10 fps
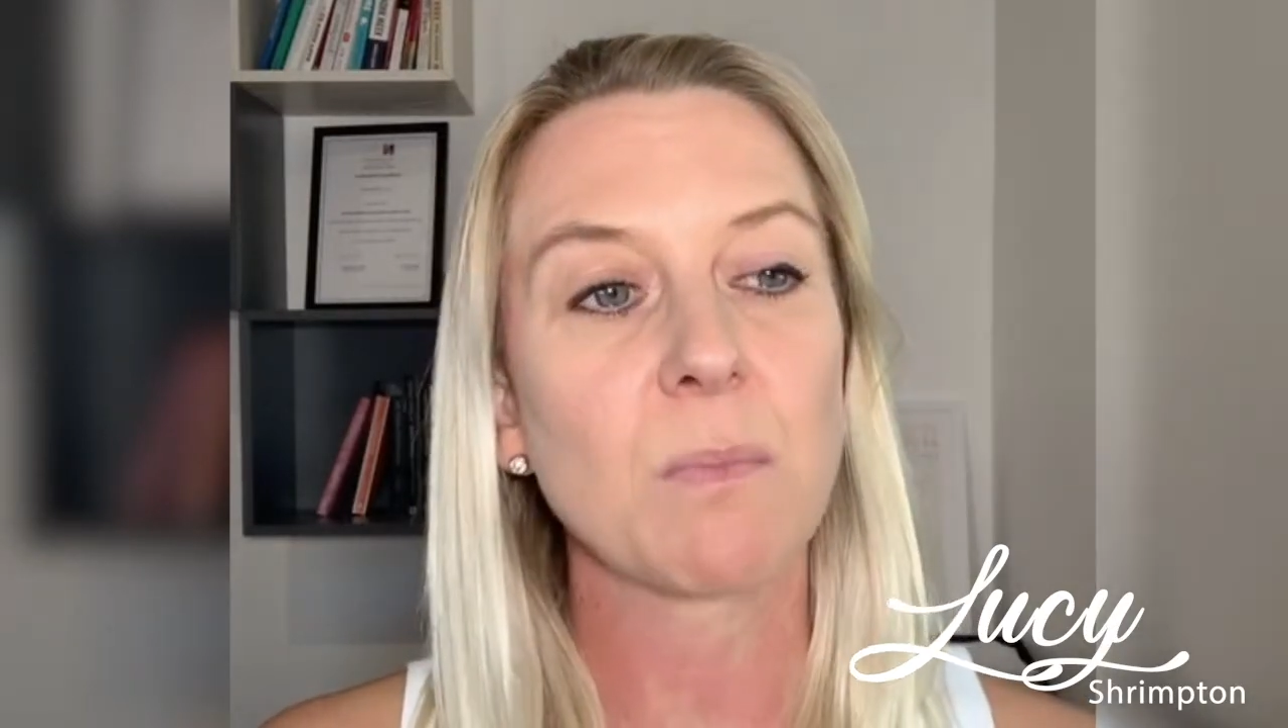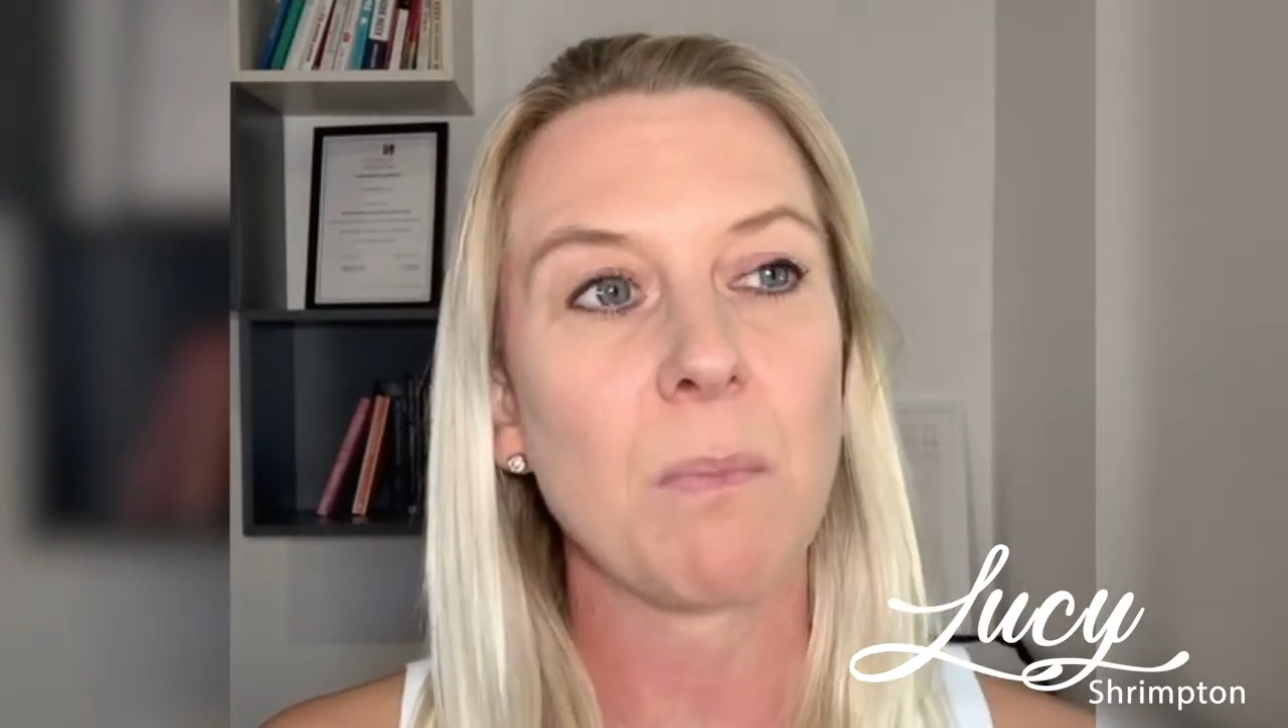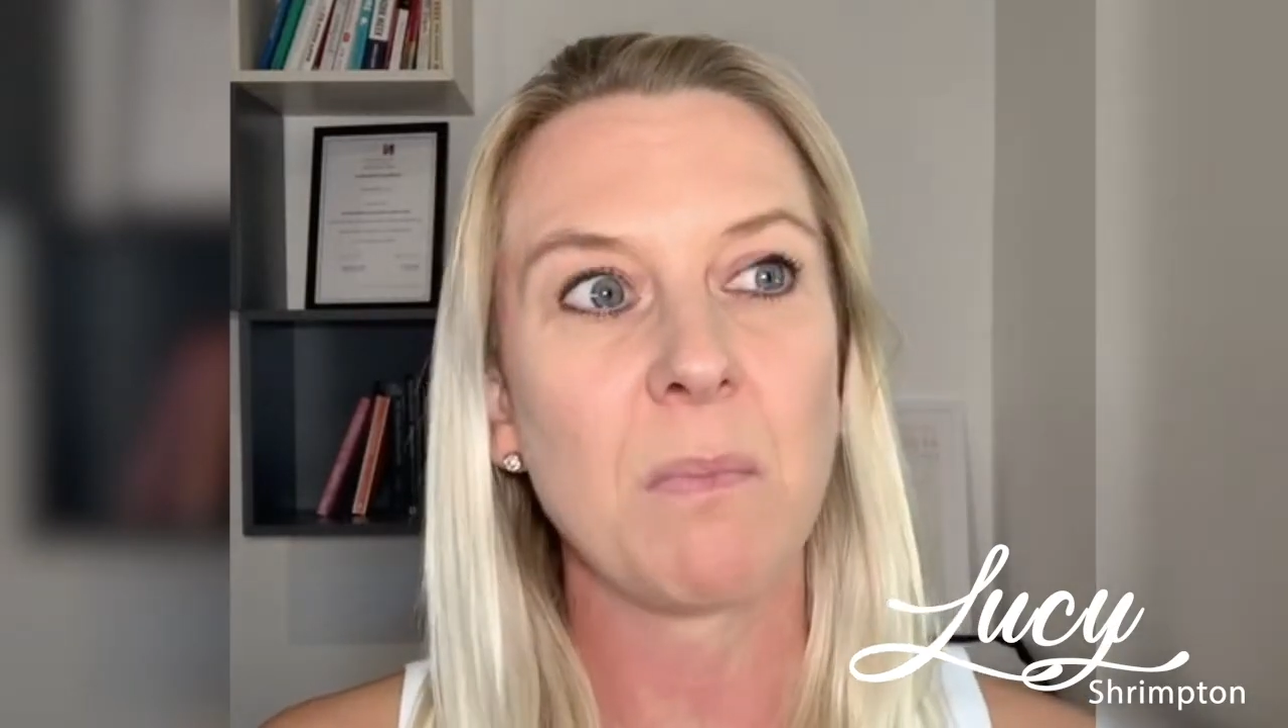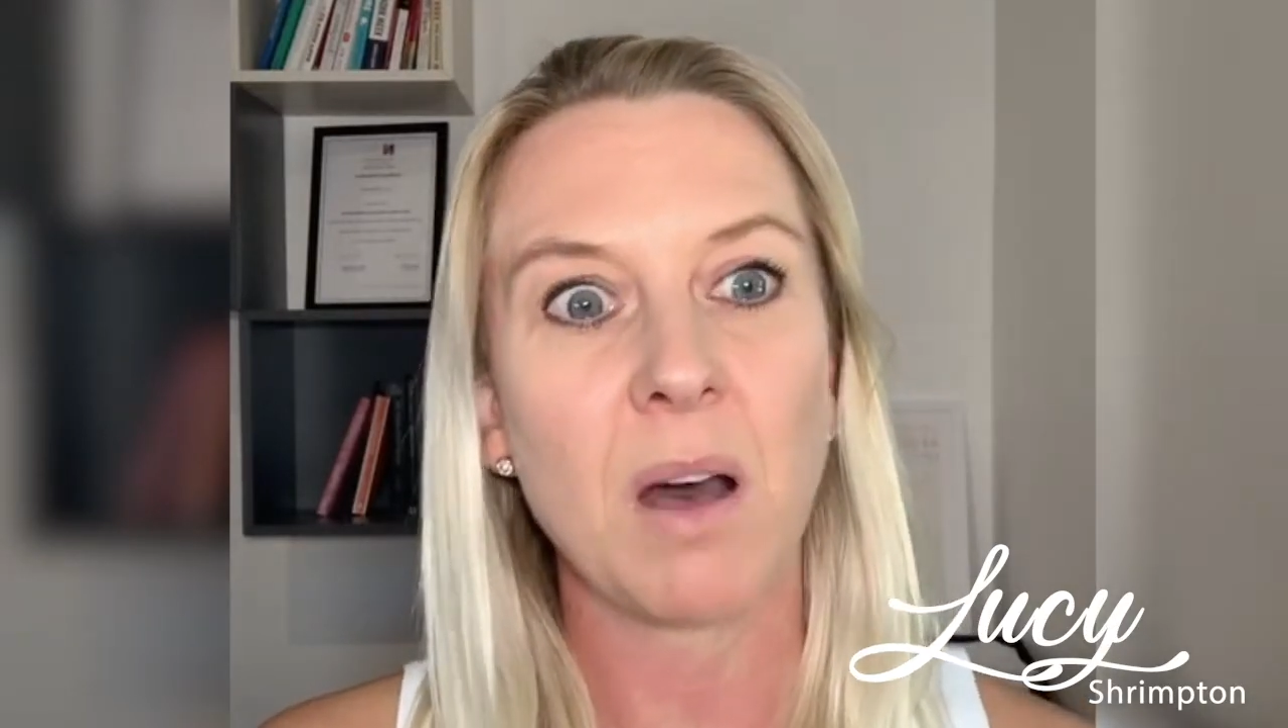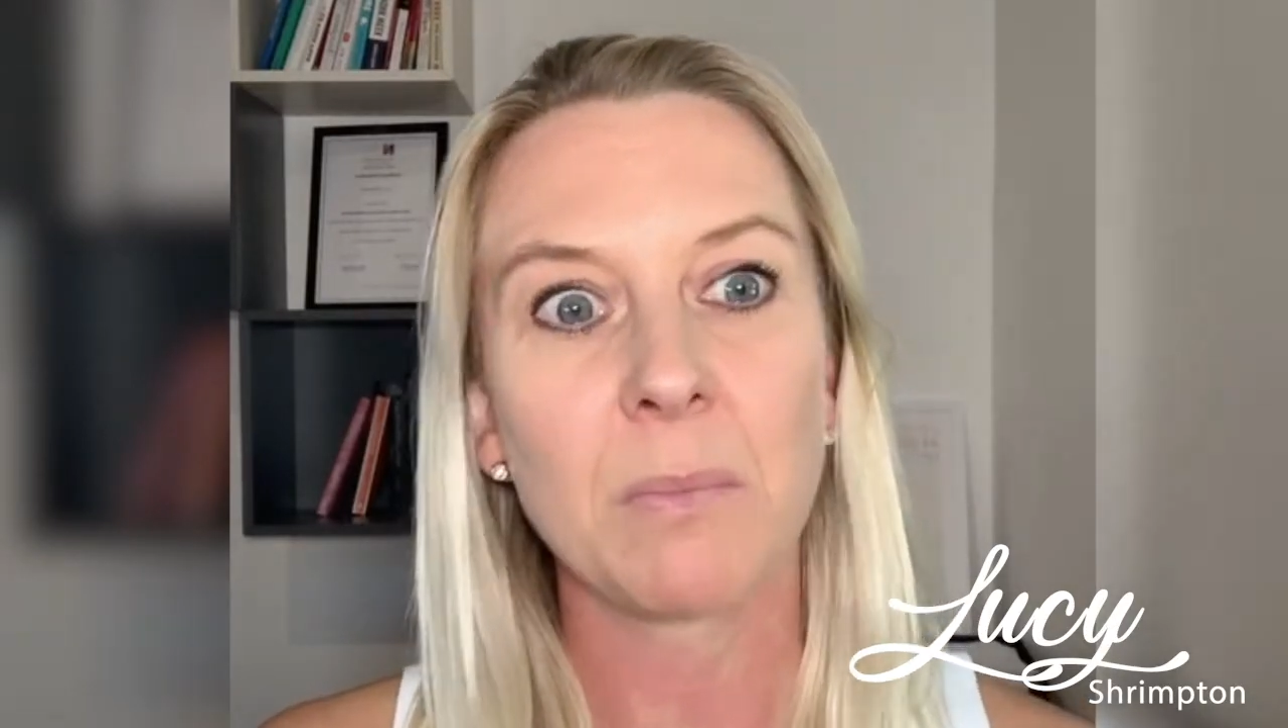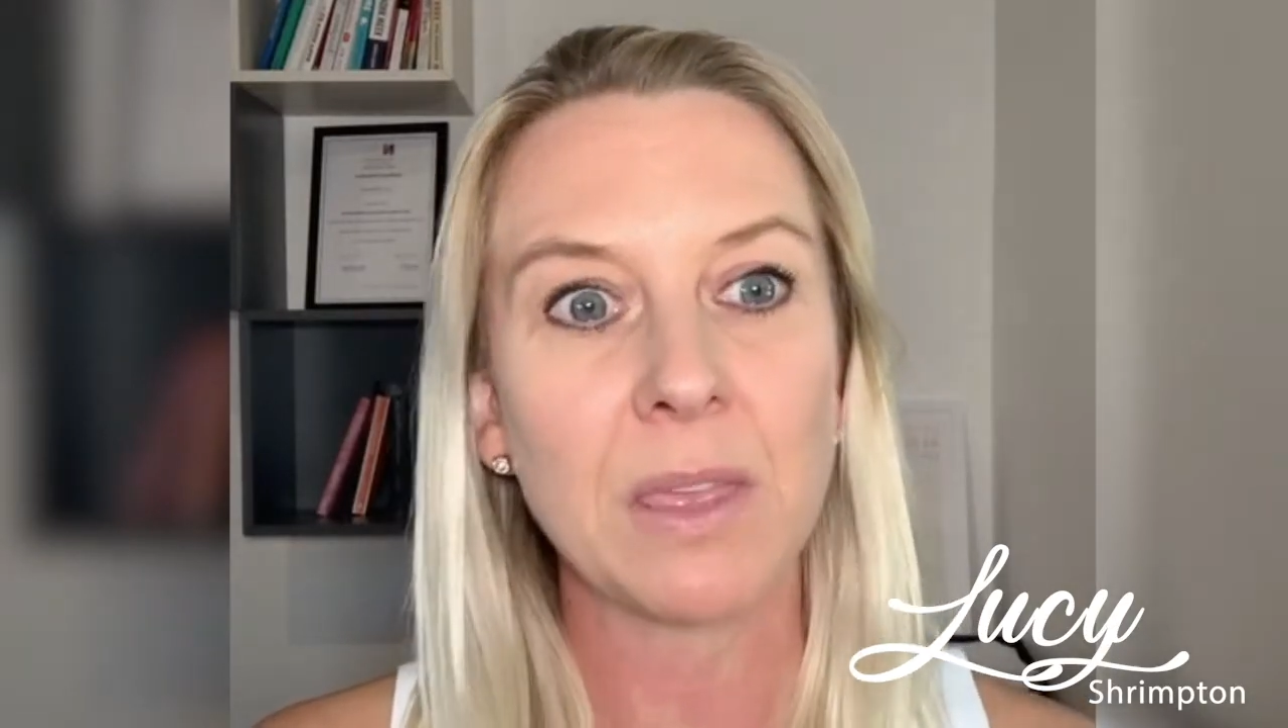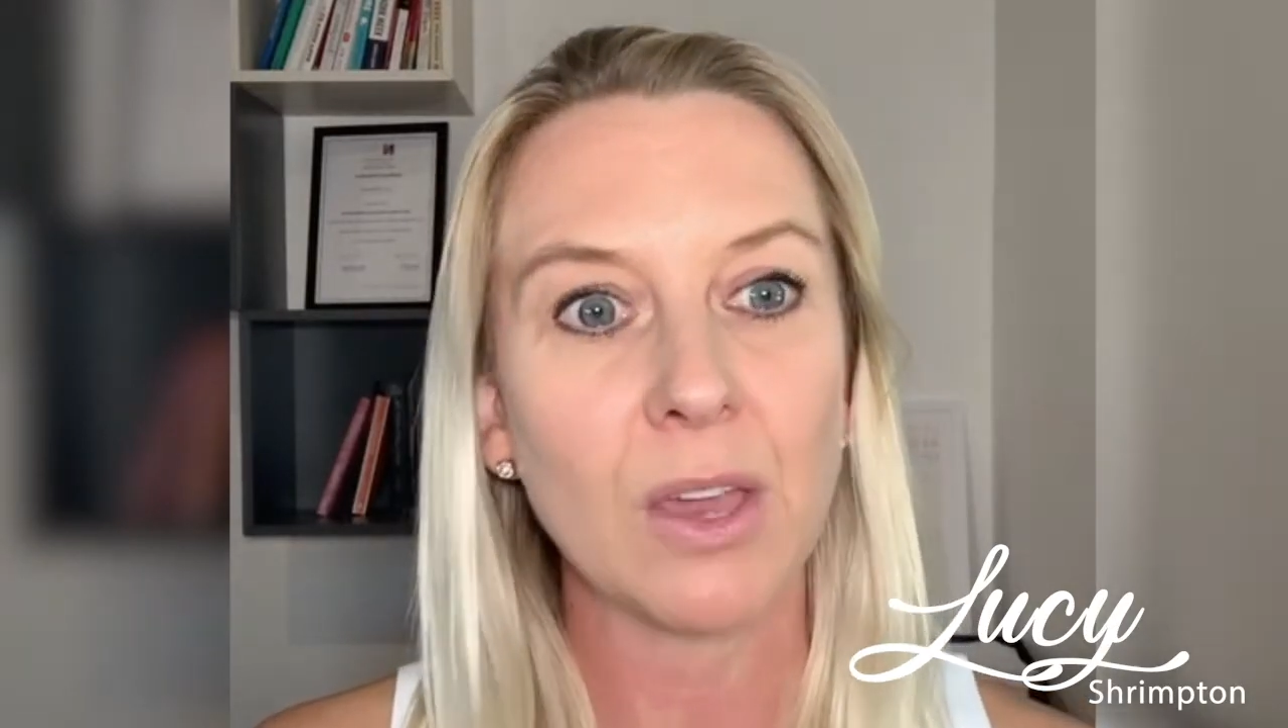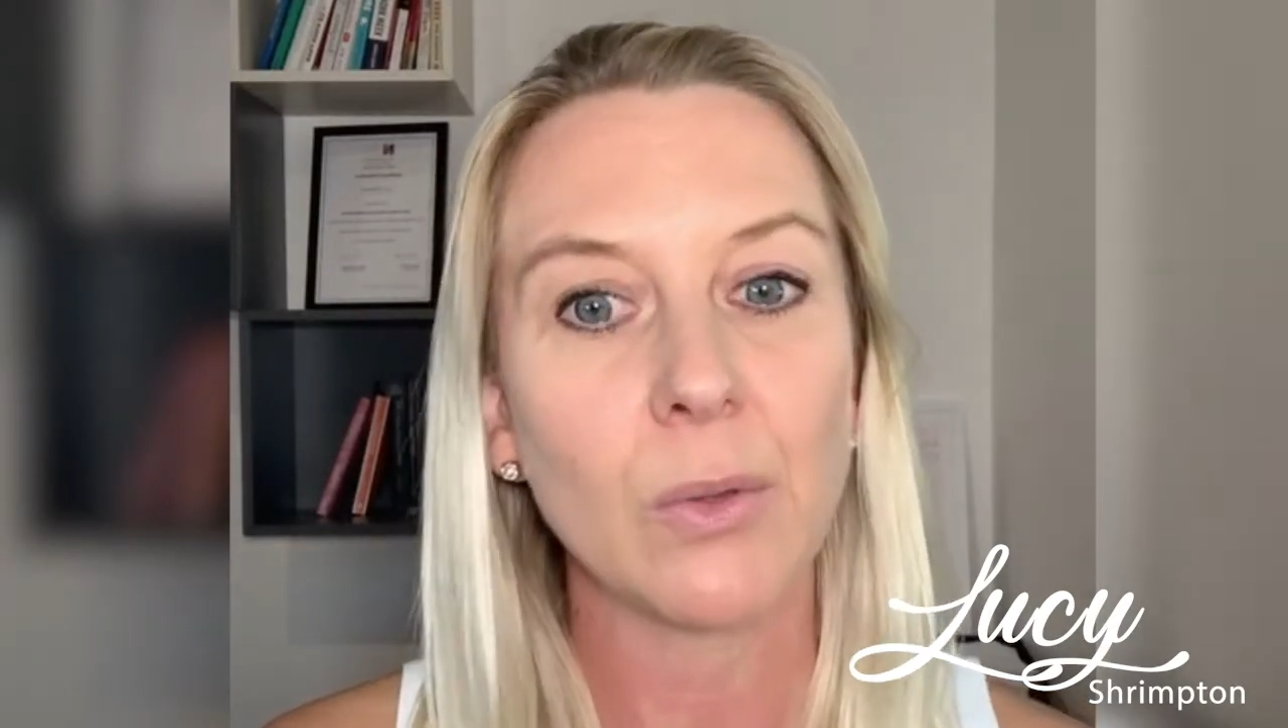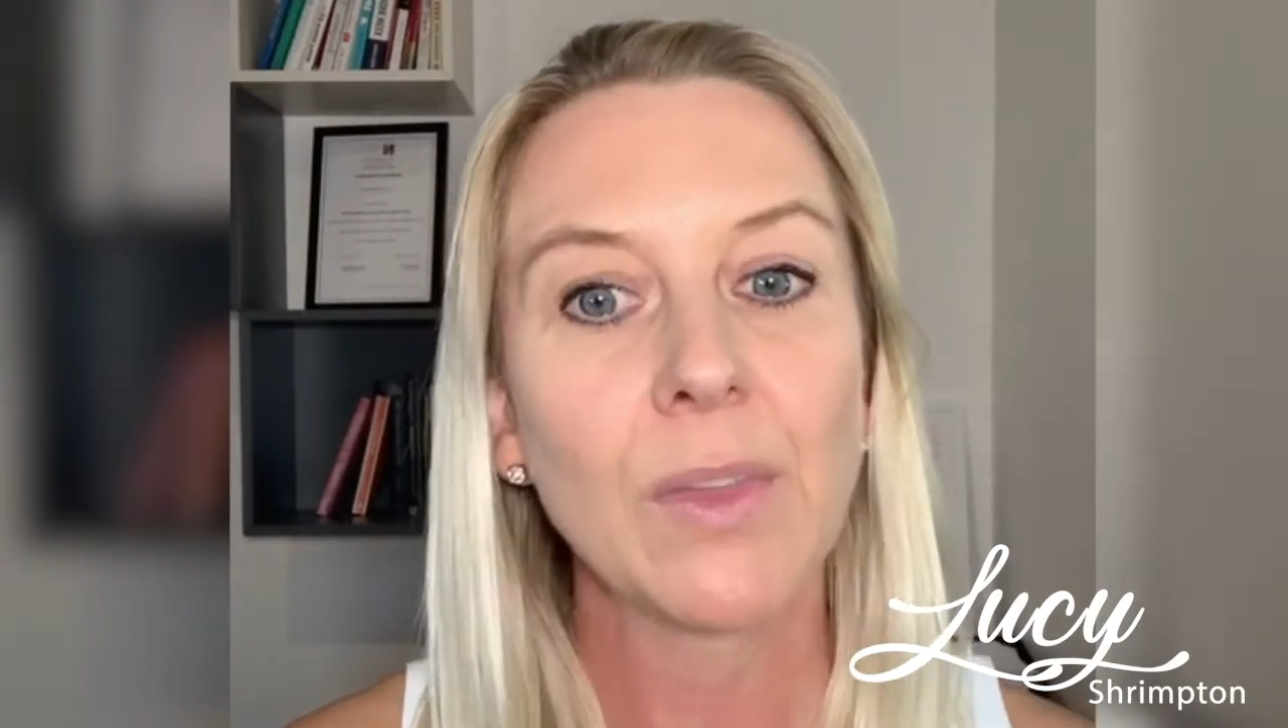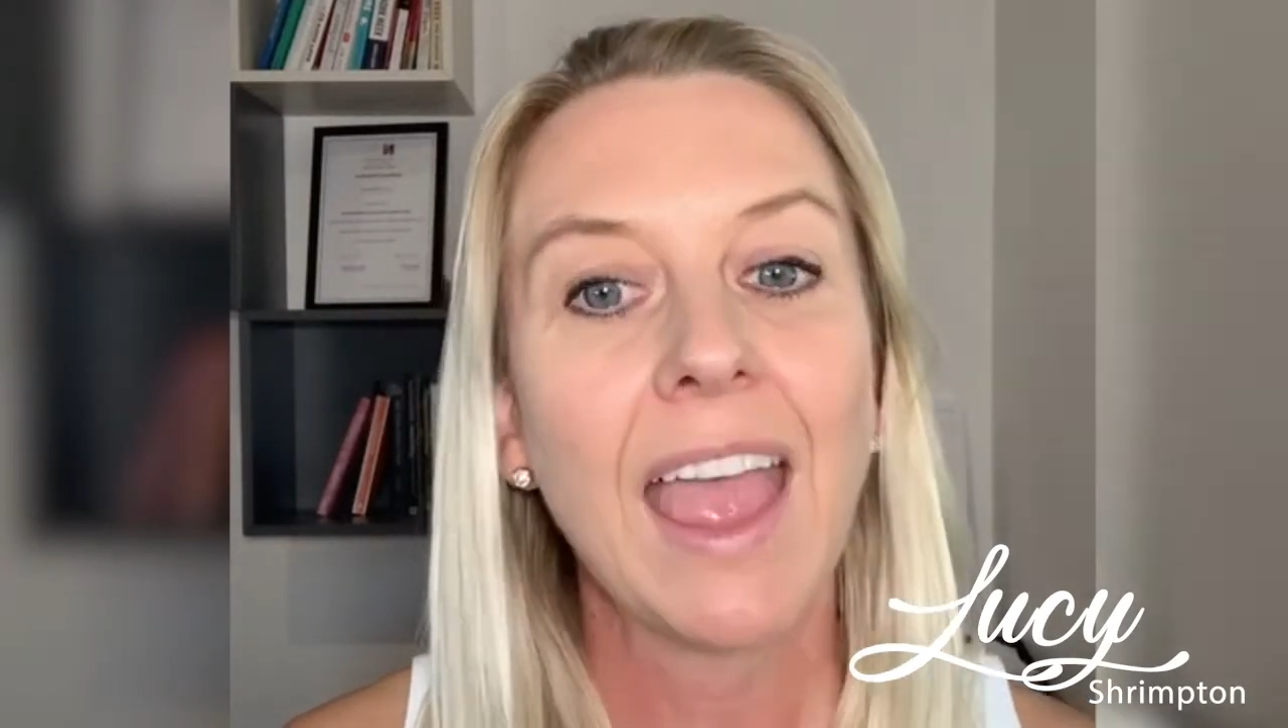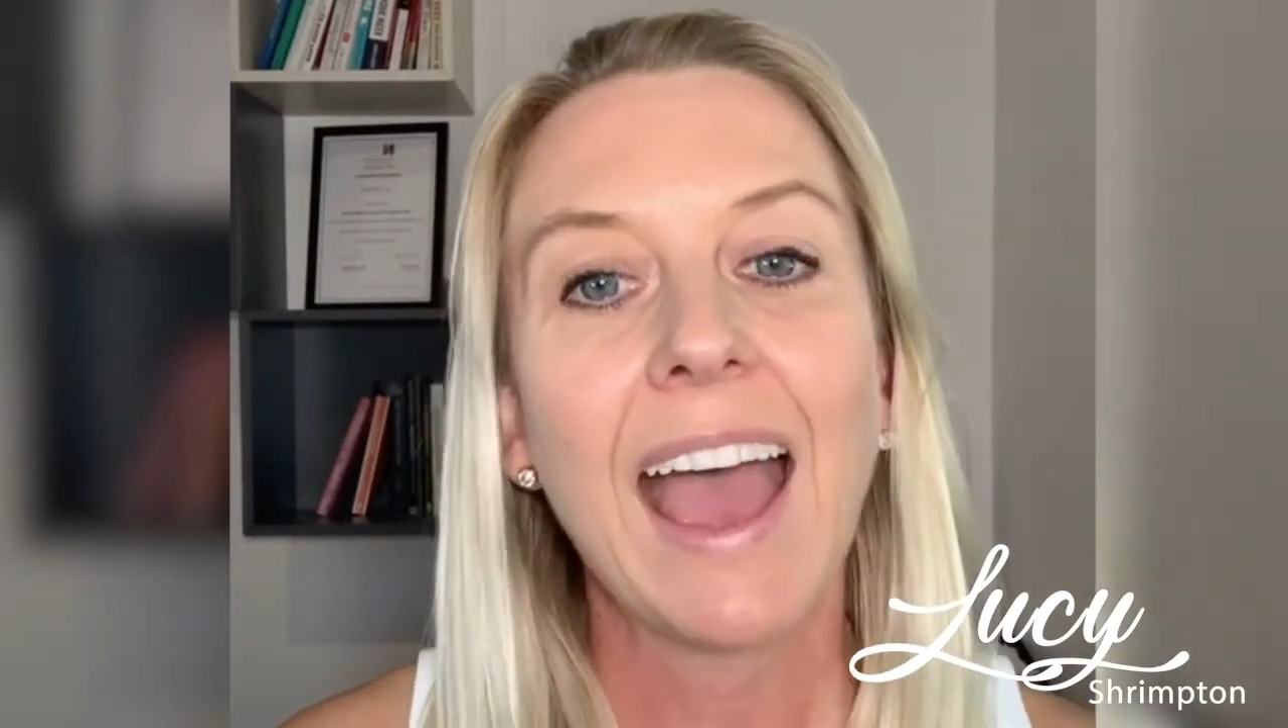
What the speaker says: mum guilt.